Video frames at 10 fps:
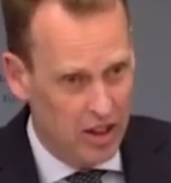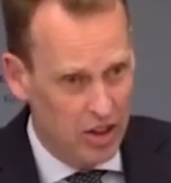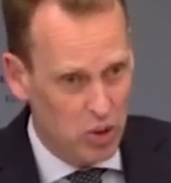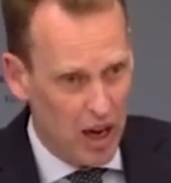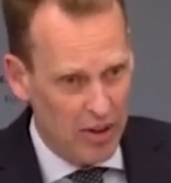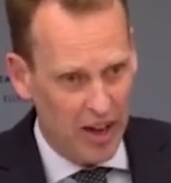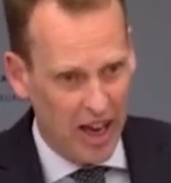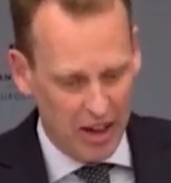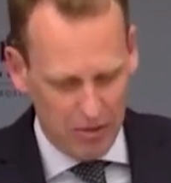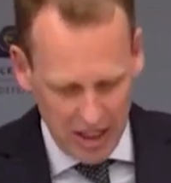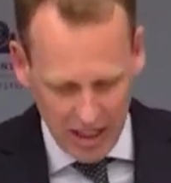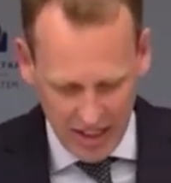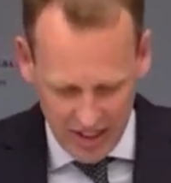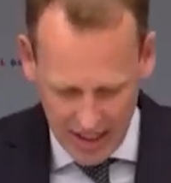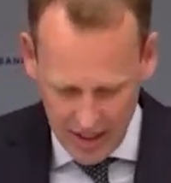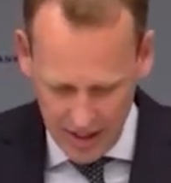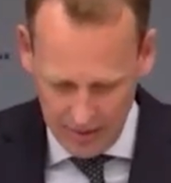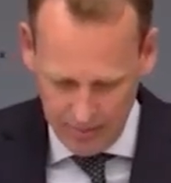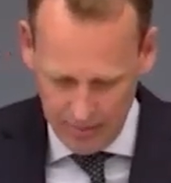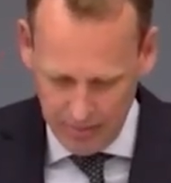to have a realistic
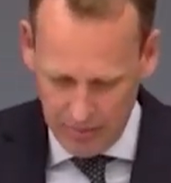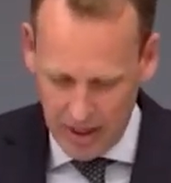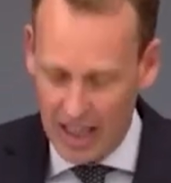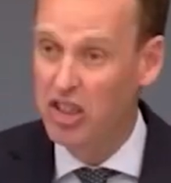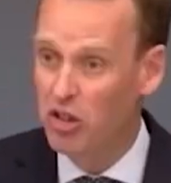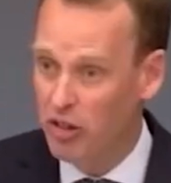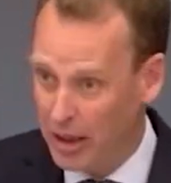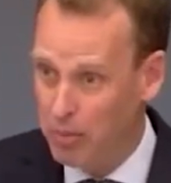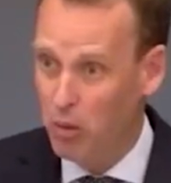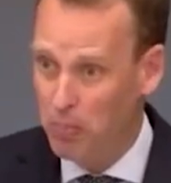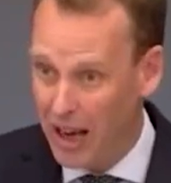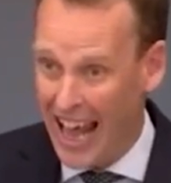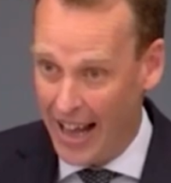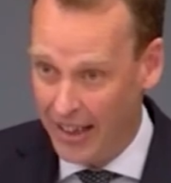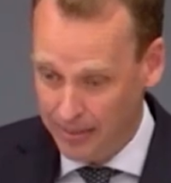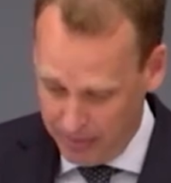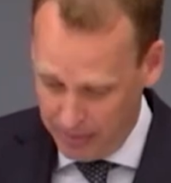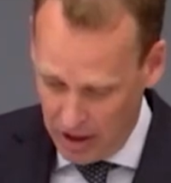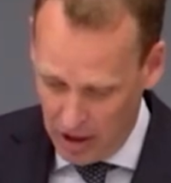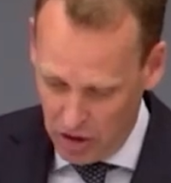and credible plan
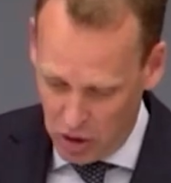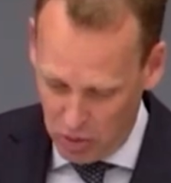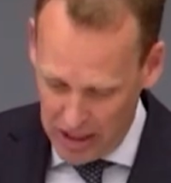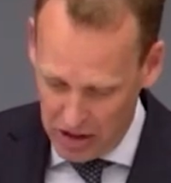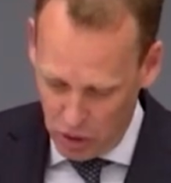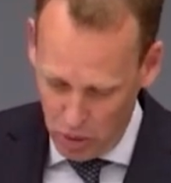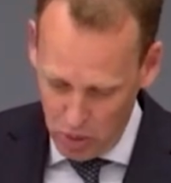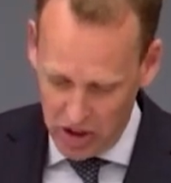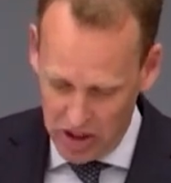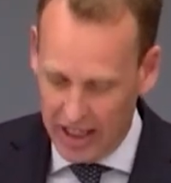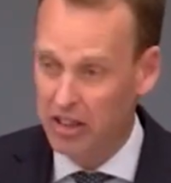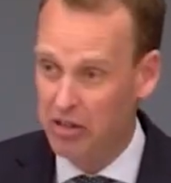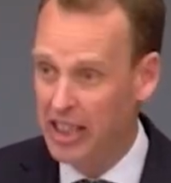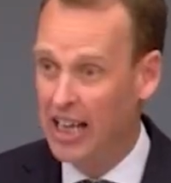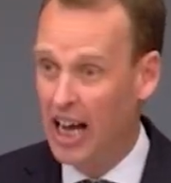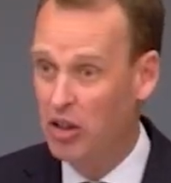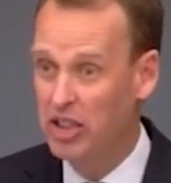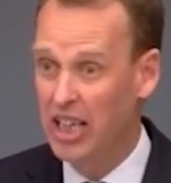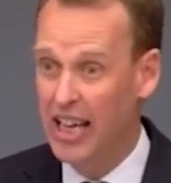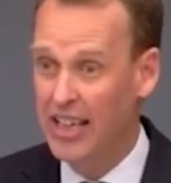to reduce their
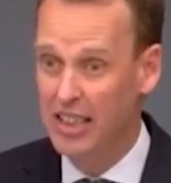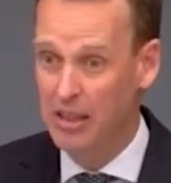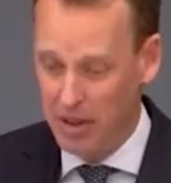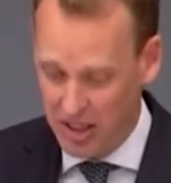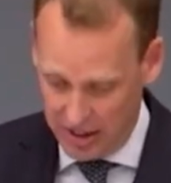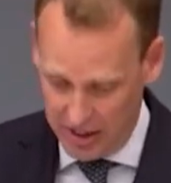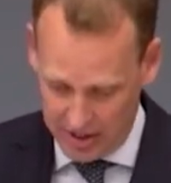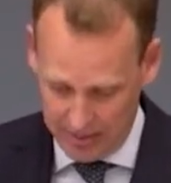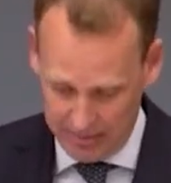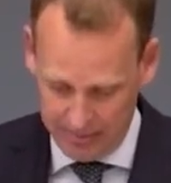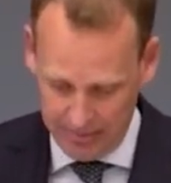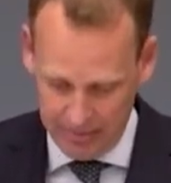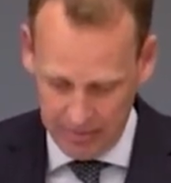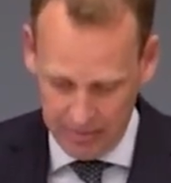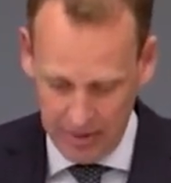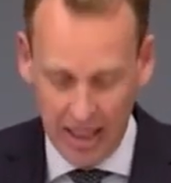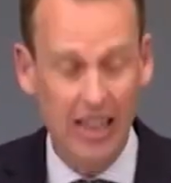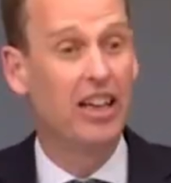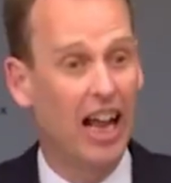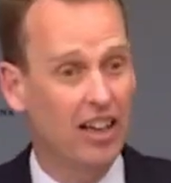greenhouse gas emissions.
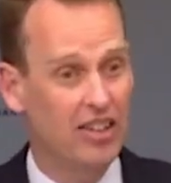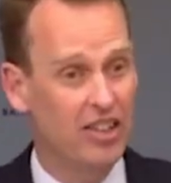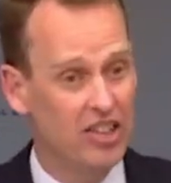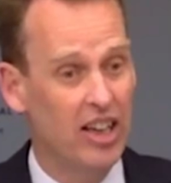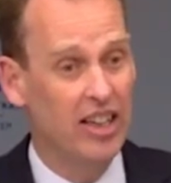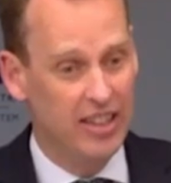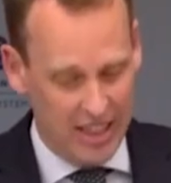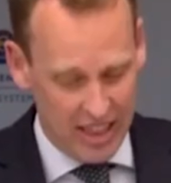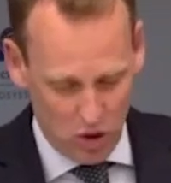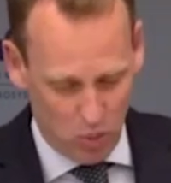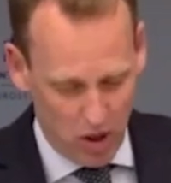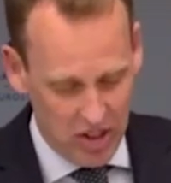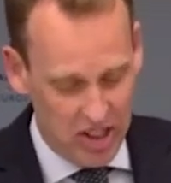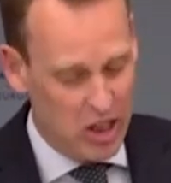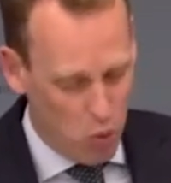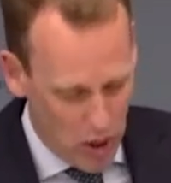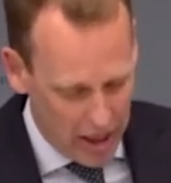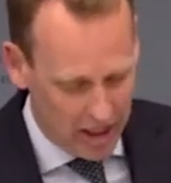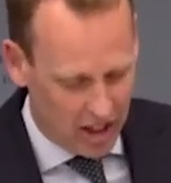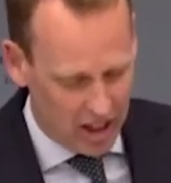In the Netherlands, this was the
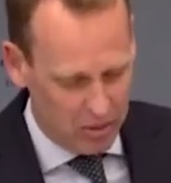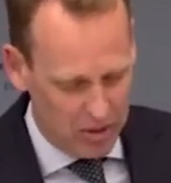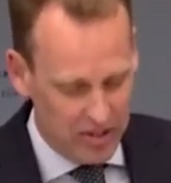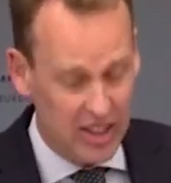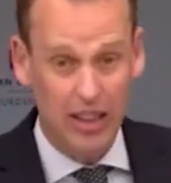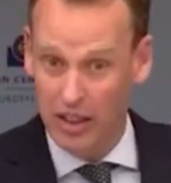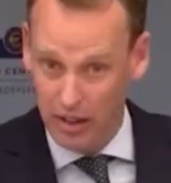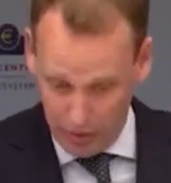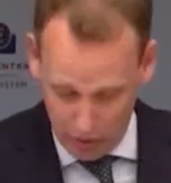winning argument in the